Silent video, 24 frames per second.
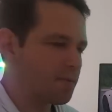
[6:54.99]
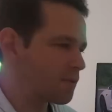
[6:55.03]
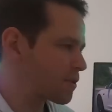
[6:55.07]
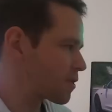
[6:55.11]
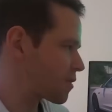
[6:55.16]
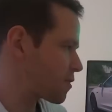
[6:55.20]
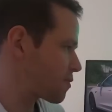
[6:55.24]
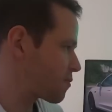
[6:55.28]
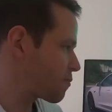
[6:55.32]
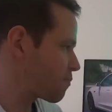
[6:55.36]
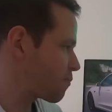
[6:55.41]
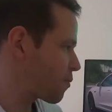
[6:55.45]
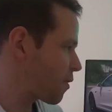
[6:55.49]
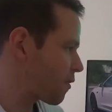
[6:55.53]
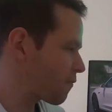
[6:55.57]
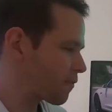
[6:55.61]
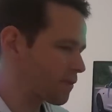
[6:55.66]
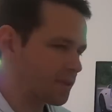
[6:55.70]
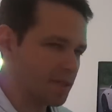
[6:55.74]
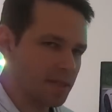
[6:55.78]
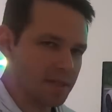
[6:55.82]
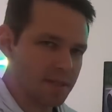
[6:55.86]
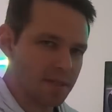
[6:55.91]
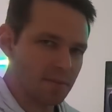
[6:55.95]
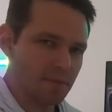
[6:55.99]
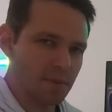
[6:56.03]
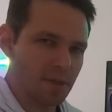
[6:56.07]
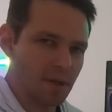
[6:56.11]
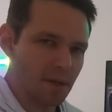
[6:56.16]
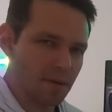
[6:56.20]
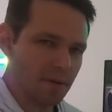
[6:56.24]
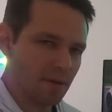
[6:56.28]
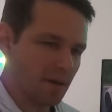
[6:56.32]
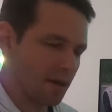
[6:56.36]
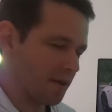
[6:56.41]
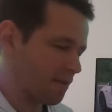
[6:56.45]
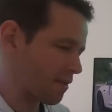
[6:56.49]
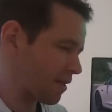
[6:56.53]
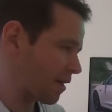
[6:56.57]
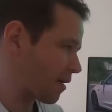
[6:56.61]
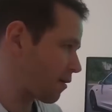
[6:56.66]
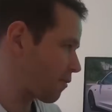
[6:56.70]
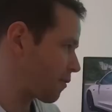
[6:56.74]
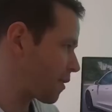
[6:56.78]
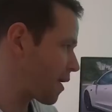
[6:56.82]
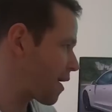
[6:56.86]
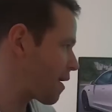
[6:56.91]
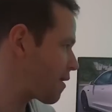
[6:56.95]
which is perfect and something I think I
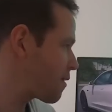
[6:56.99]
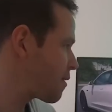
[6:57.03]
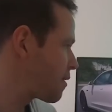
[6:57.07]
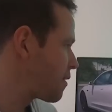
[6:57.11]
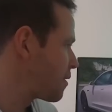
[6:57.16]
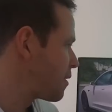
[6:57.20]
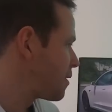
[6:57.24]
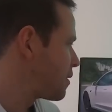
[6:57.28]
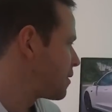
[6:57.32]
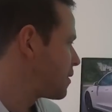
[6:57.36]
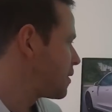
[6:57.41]
would add.